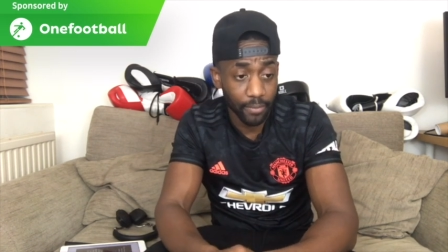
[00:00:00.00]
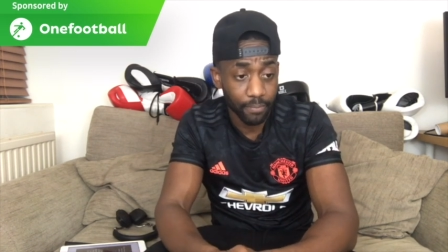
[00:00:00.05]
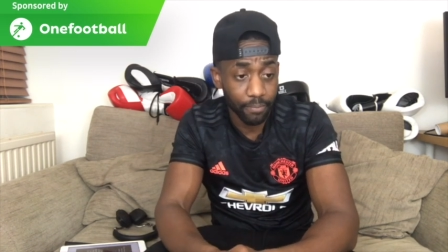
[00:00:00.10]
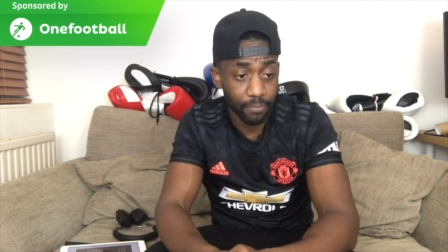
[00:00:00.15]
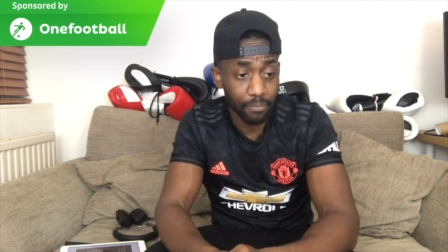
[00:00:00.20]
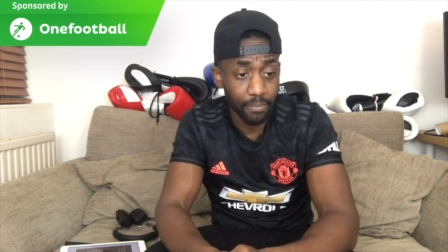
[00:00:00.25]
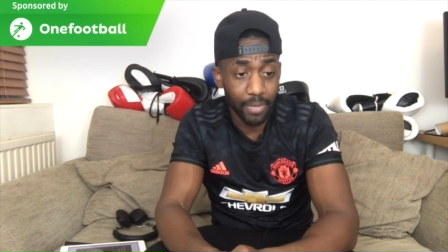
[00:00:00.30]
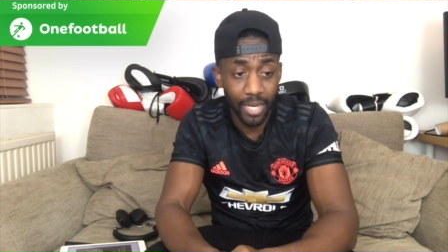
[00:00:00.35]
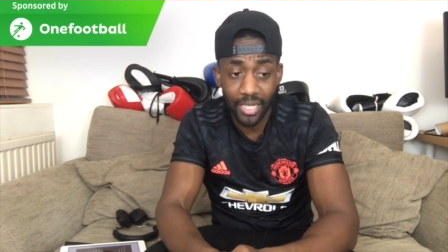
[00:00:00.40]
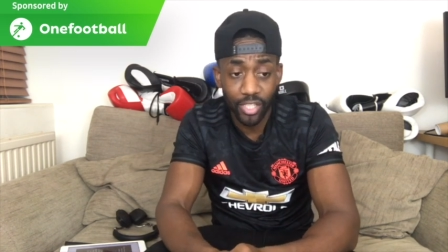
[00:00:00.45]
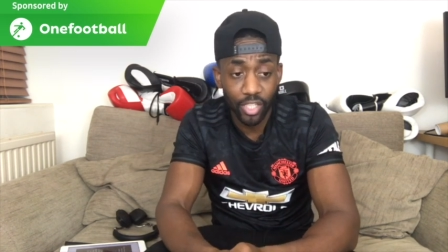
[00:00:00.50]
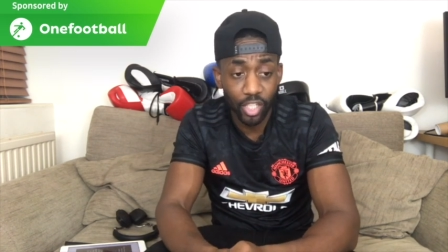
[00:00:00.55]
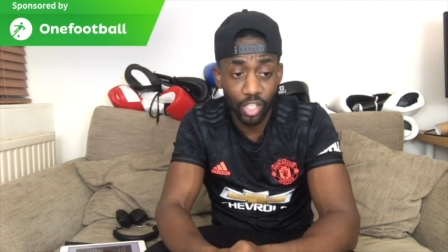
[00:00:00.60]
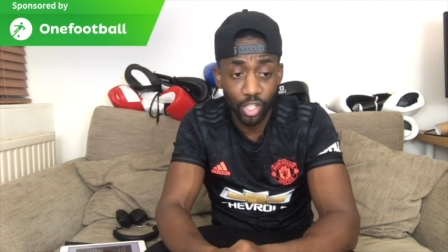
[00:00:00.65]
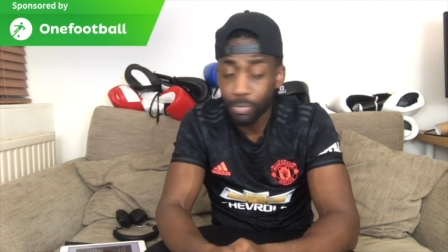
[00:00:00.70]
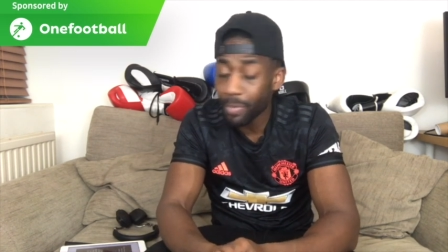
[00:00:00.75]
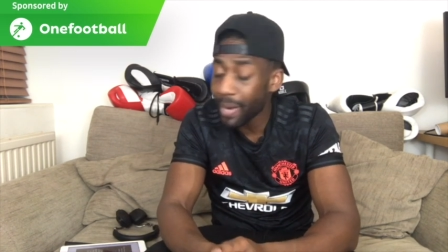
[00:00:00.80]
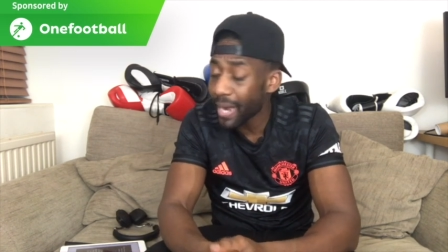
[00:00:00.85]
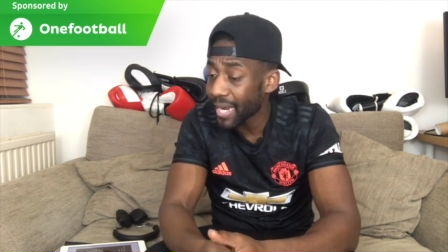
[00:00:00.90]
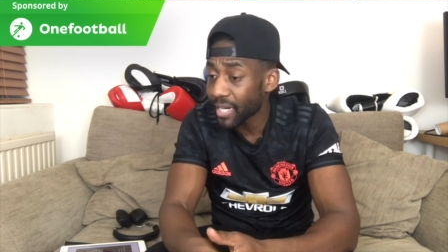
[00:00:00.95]
Man's
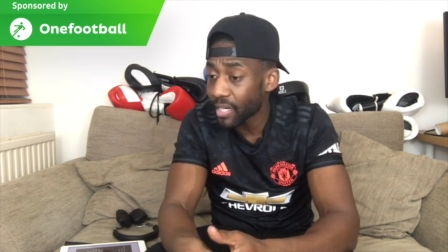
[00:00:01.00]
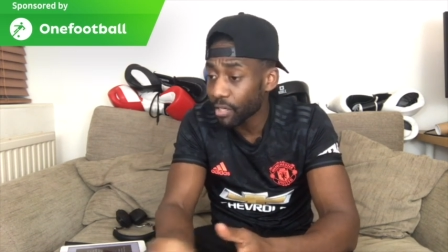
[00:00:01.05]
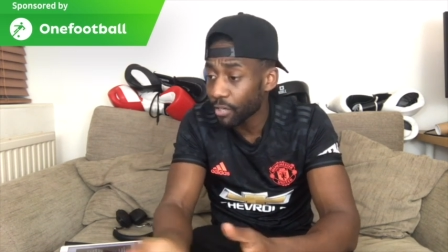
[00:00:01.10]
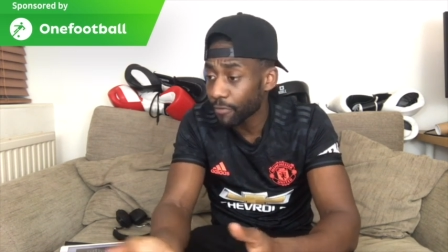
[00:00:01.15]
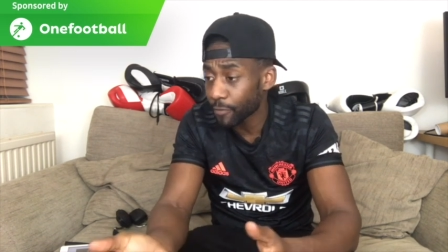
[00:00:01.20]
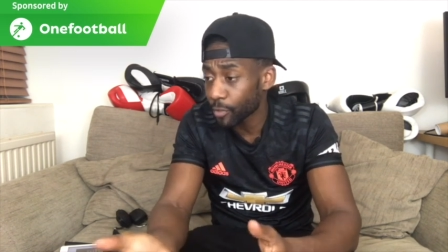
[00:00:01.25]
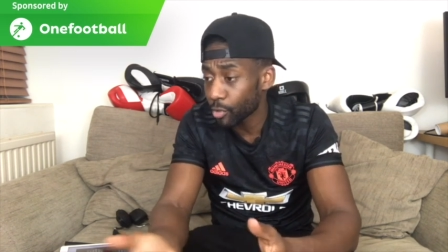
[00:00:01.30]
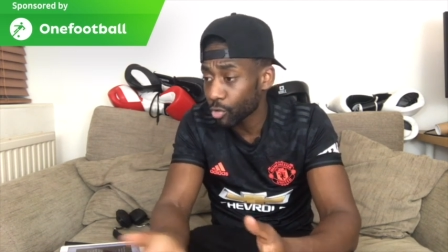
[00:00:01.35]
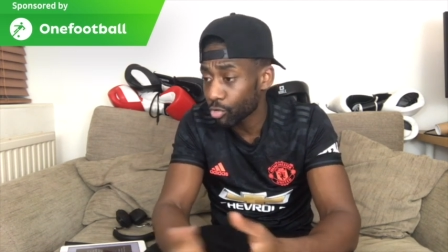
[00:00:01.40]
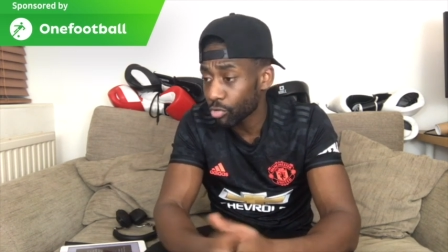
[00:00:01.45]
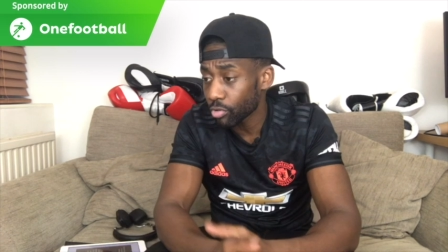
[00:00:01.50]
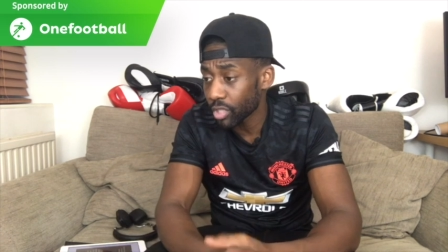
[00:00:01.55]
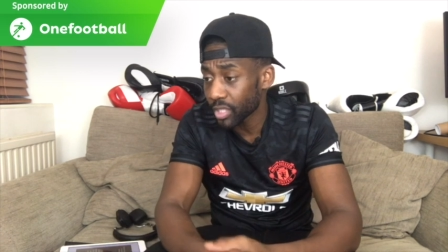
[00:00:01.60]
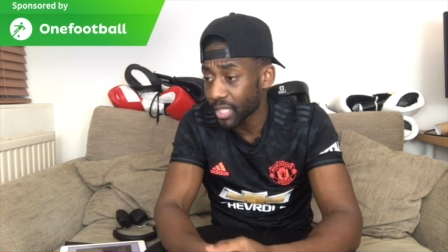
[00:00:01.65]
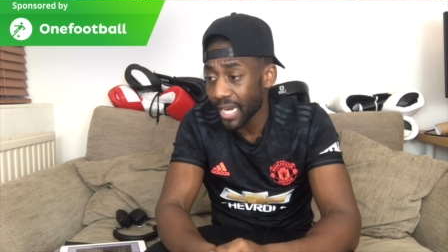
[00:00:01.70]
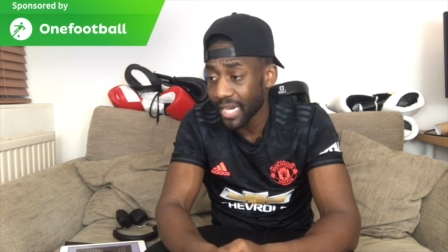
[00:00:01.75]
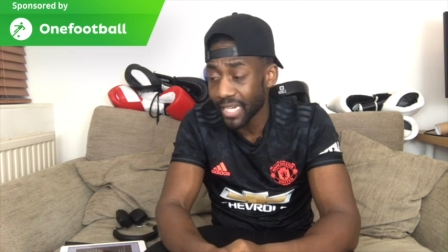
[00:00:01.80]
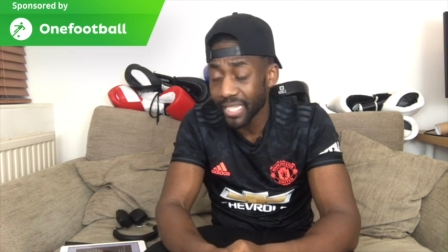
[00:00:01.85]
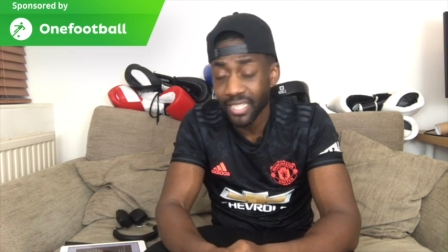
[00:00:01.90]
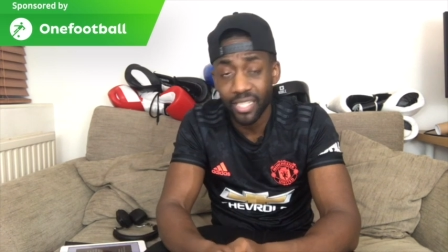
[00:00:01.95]
smiling off the draws.
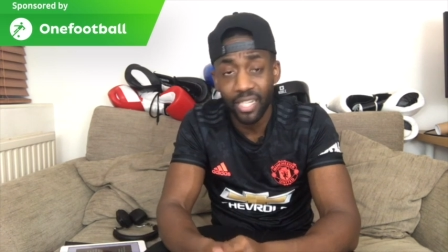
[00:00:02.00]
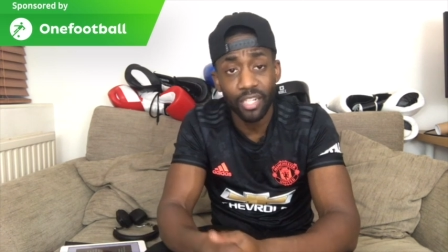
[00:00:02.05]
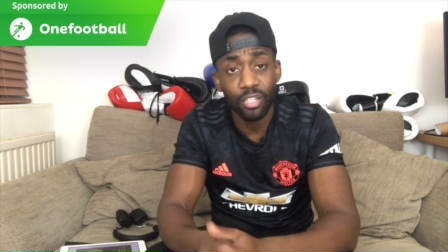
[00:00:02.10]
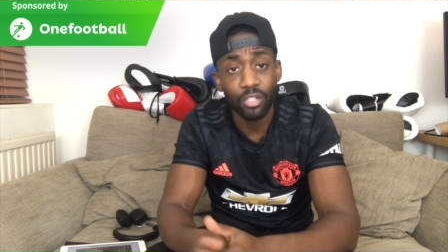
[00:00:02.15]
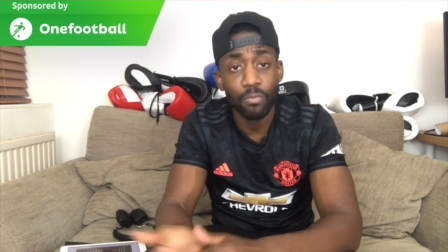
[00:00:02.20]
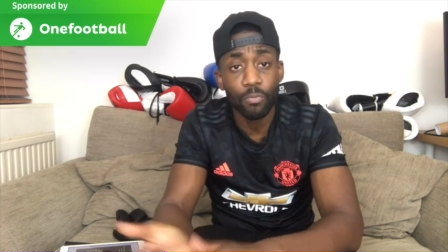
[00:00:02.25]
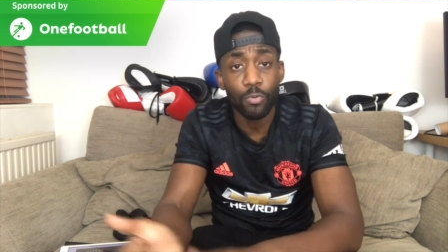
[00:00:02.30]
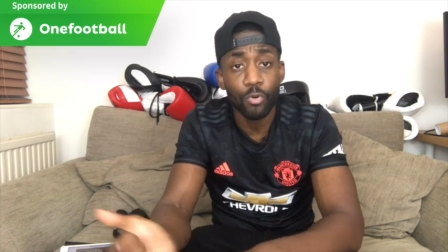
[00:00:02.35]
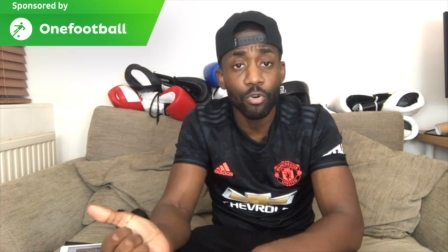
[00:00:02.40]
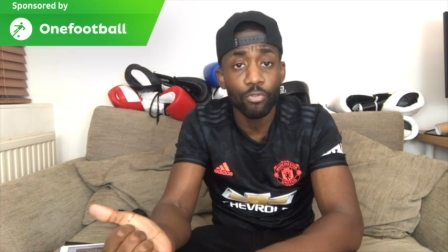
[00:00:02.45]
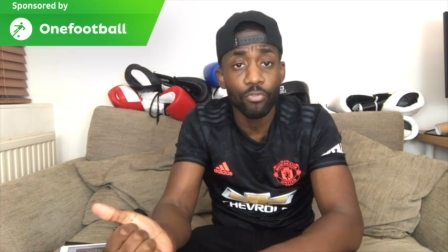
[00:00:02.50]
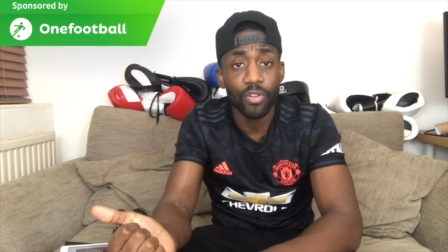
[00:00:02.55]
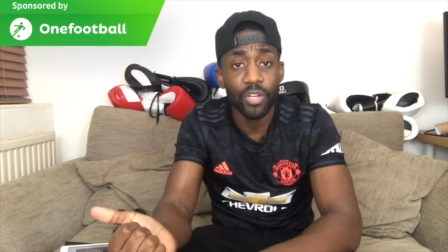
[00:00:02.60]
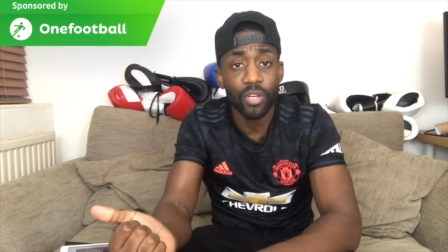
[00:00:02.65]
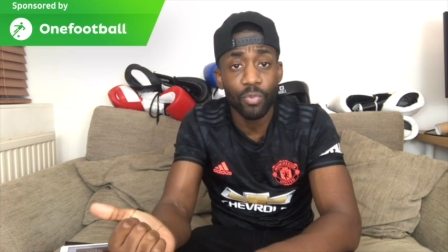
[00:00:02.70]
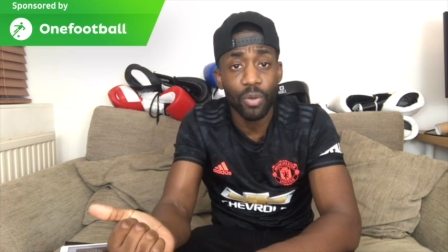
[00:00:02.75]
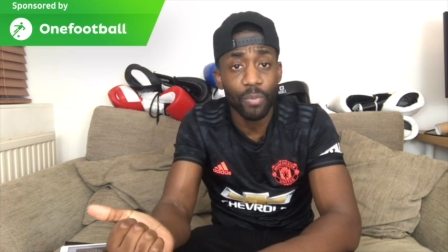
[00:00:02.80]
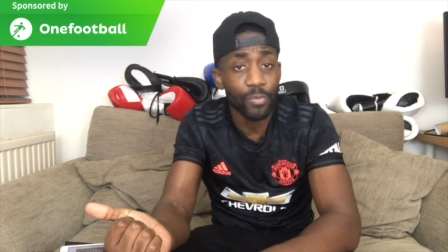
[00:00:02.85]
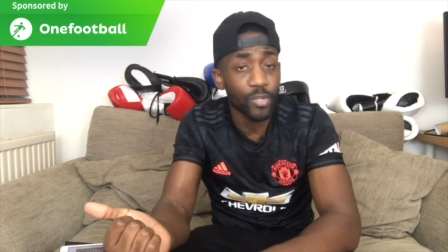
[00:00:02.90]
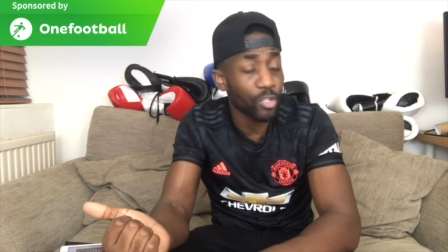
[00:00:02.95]
At least under Mourinho,
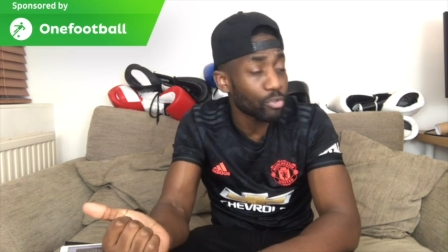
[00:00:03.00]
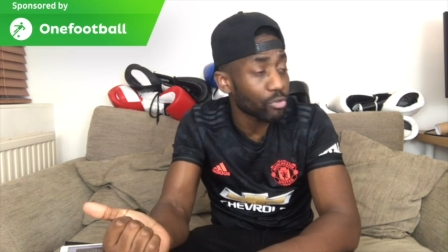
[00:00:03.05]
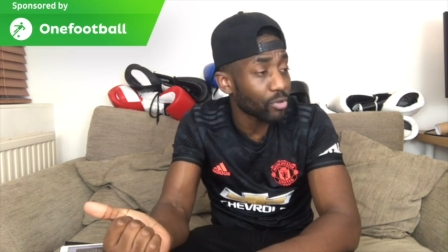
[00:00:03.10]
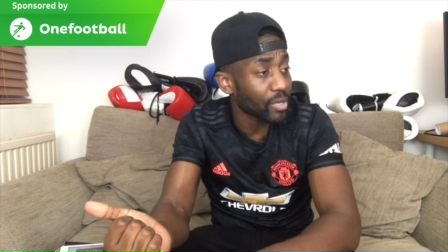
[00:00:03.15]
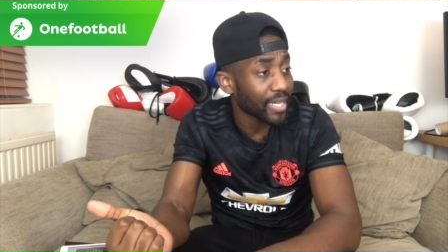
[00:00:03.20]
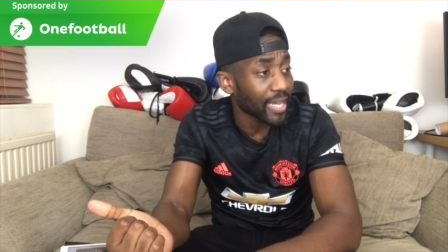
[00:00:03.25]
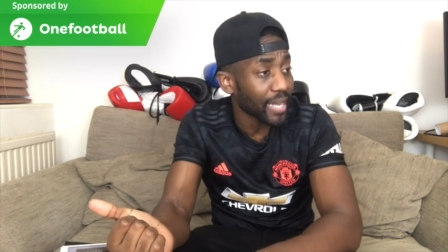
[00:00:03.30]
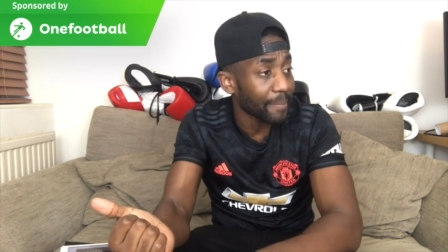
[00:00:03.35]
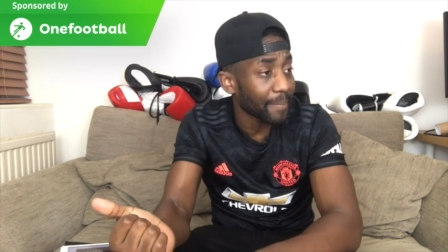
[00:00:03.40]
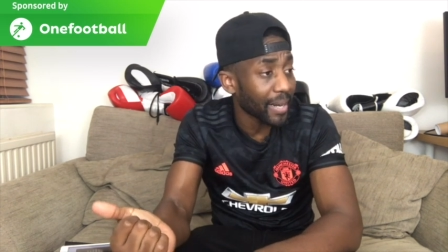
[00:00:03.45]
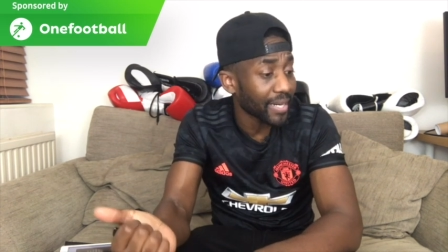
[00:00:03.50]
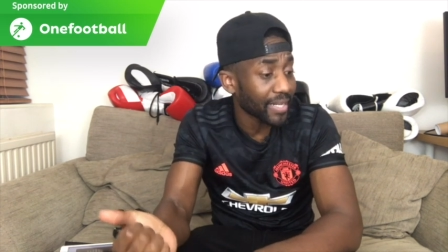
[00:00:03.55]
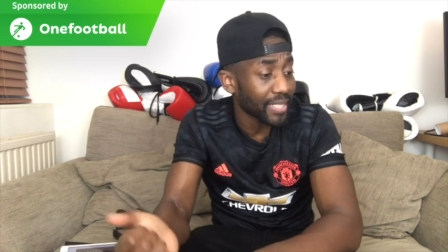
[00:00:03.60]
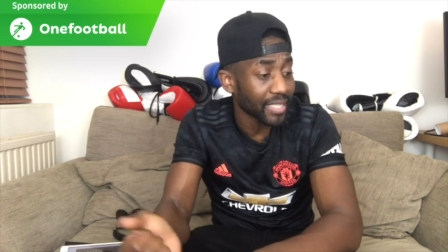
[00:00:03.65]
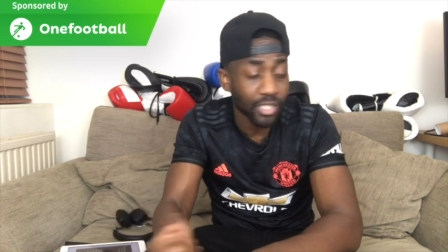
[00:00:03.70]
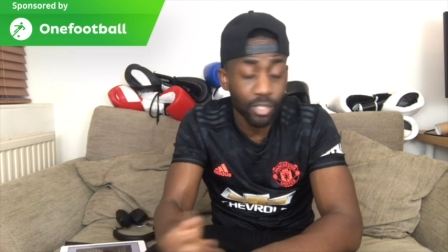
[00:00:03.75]
when we drew a game like this,